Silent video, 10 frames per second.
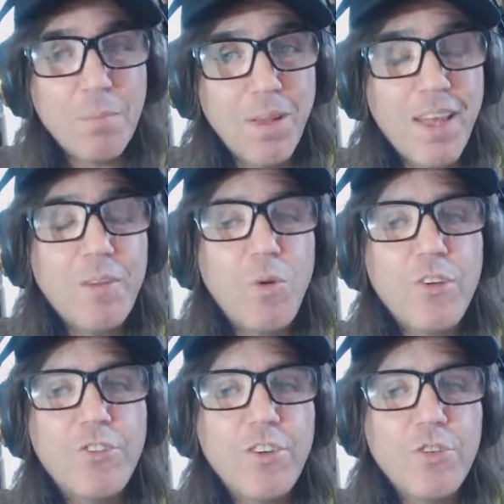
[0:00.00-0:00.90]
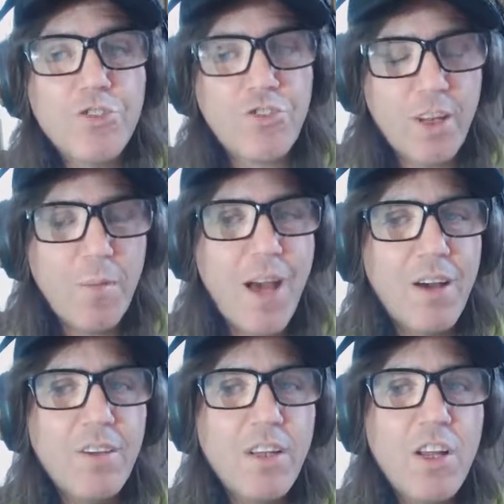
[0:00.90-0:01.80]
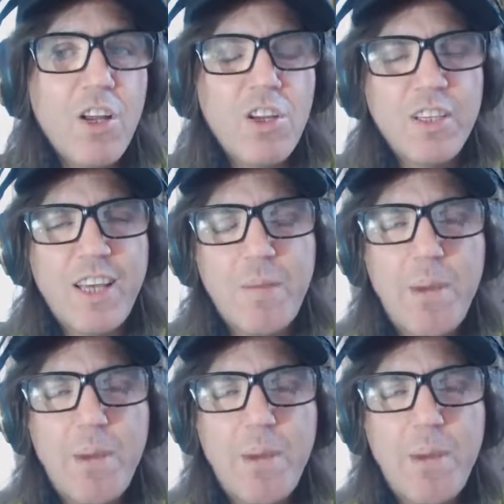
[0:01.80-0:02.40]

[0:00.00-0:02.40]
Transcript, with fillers: The plan was to string them out, get